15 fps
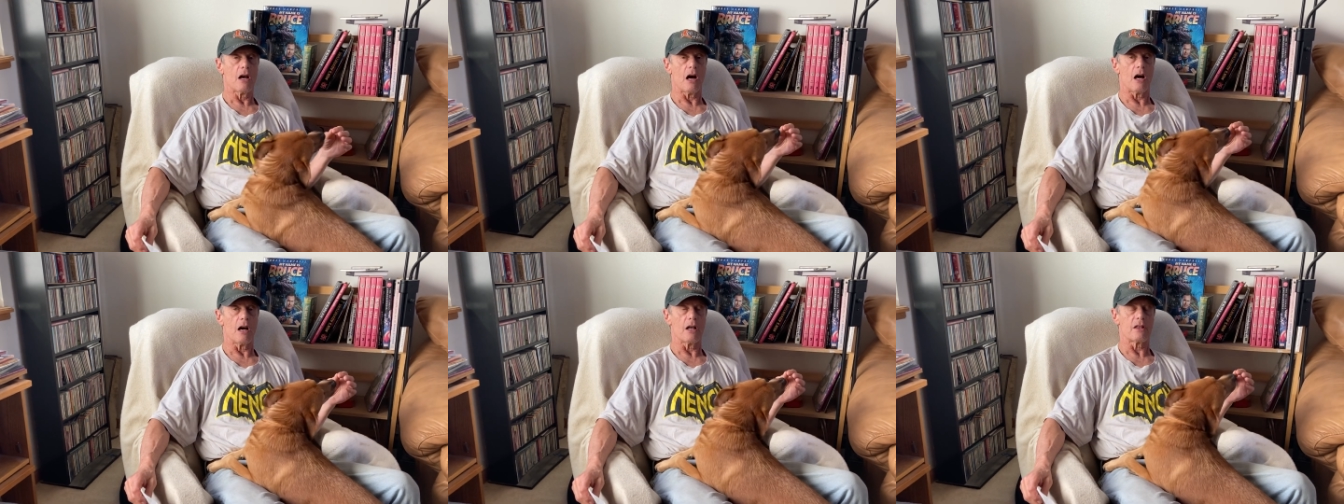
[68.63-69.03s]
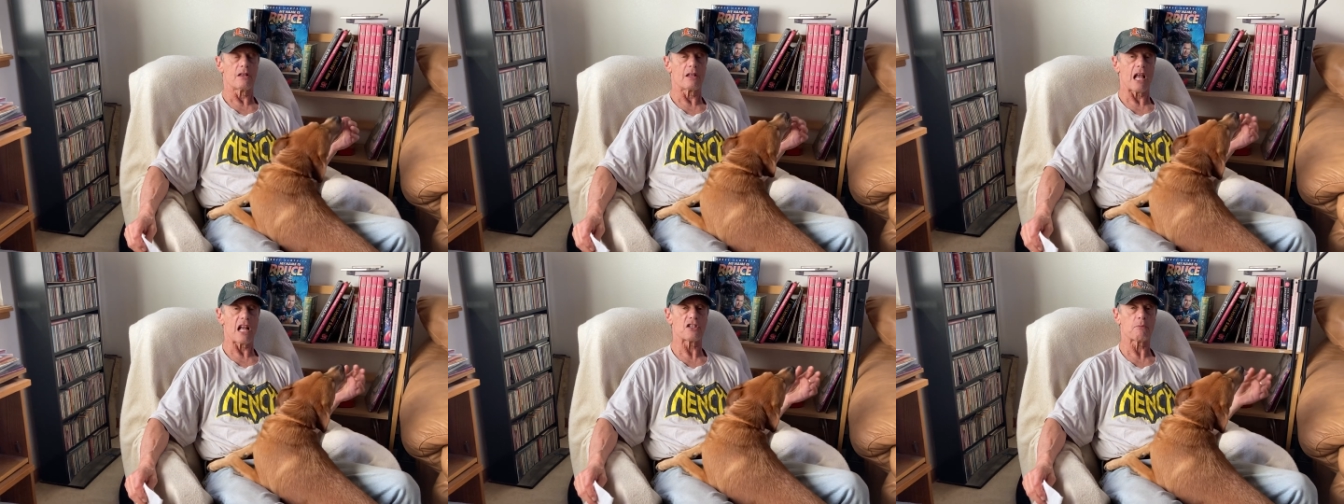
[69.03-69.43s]
uh,
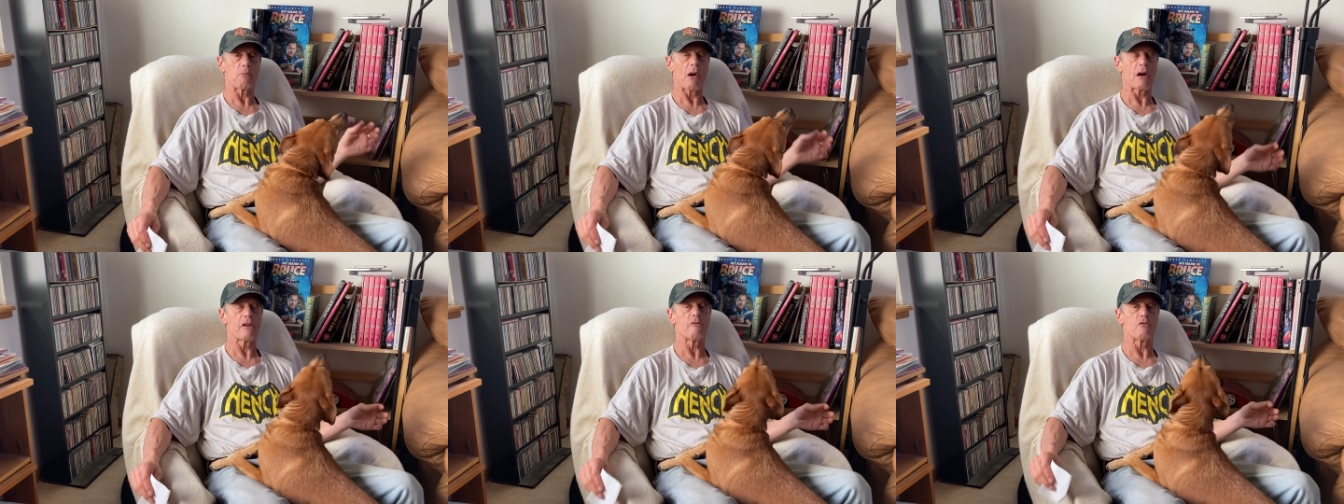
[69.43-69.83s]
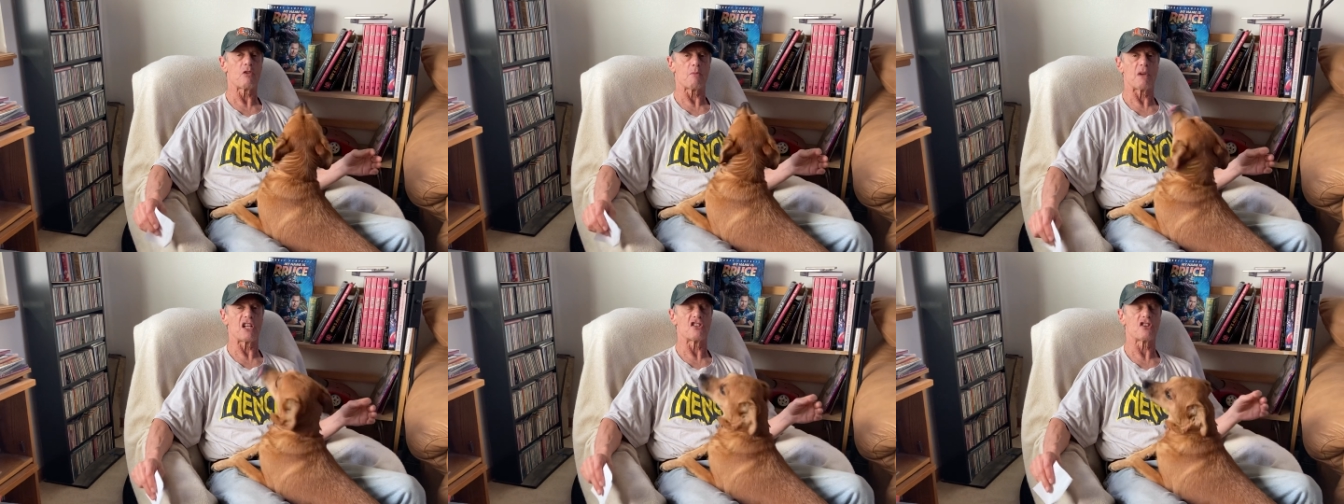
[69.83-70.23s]
that's part of
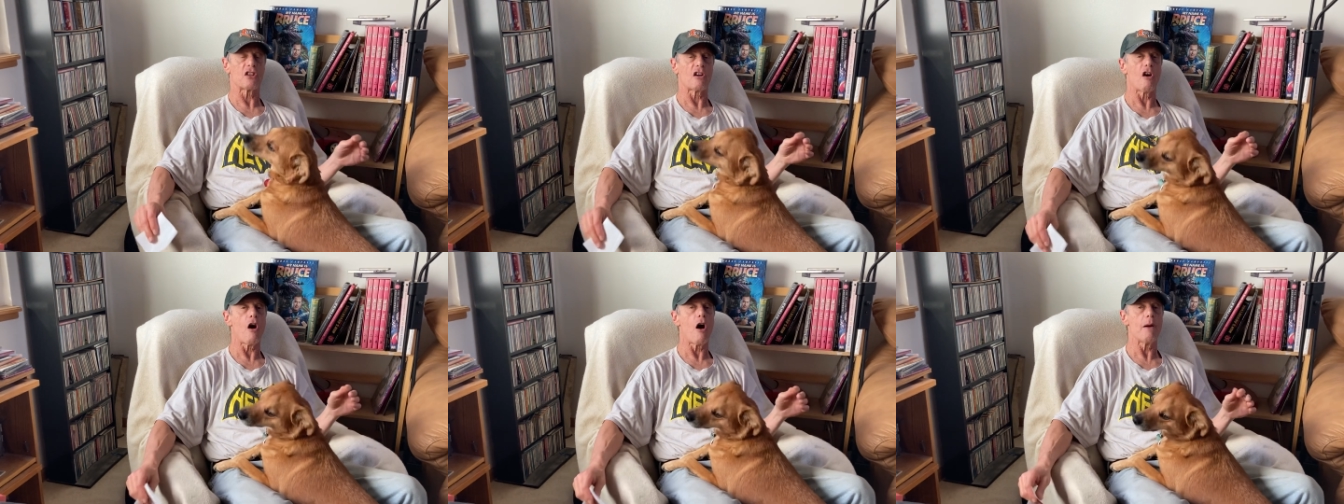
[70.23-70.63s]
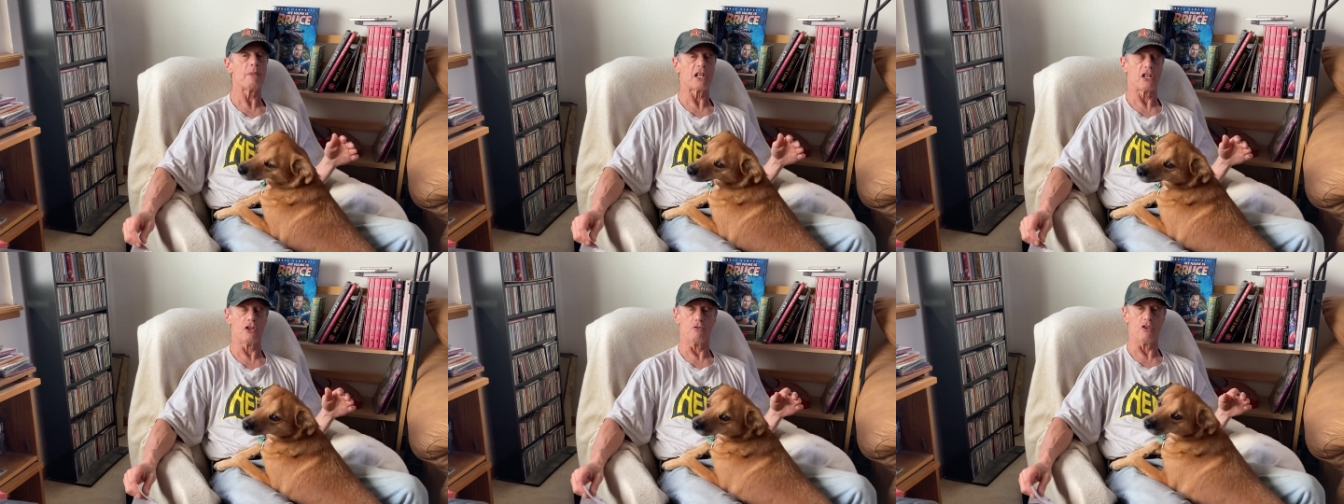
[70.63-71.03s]
what makes the
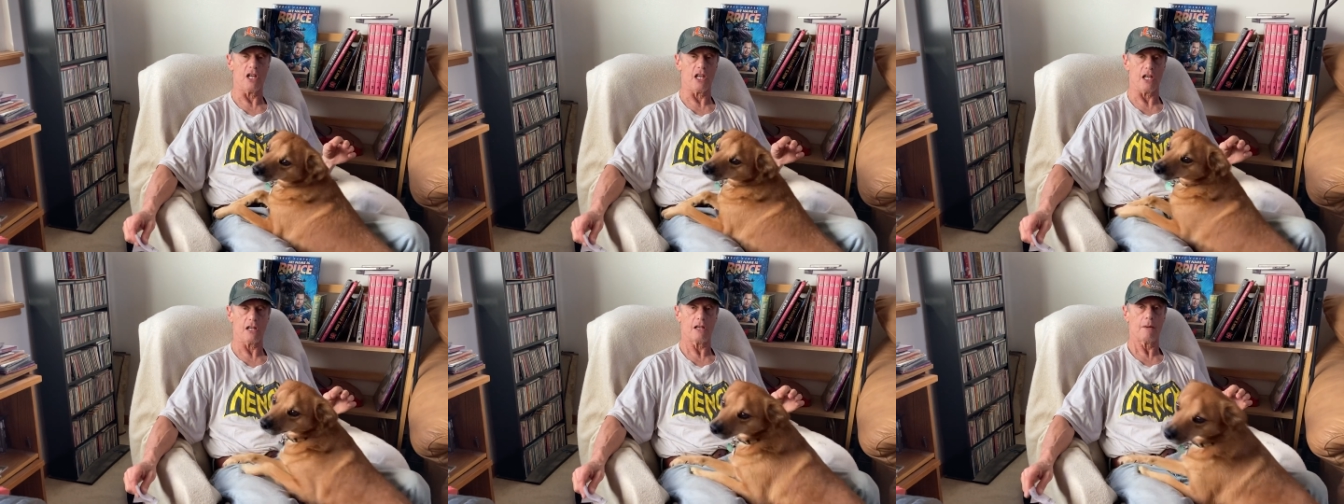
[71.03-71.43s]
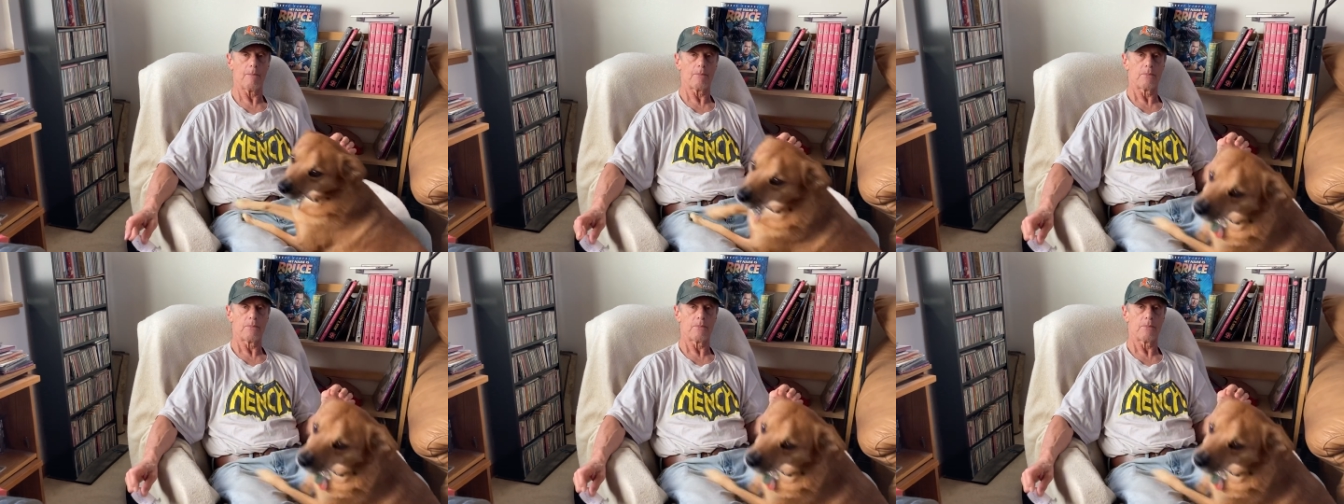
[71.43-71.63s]
comic unique